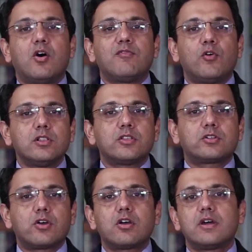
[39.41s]
of all the
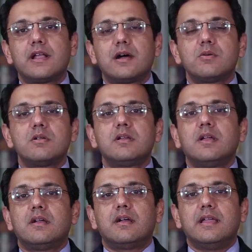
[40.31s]
talk around
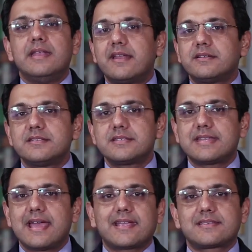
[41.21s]
inheritance
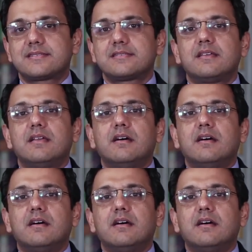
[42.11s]
tax,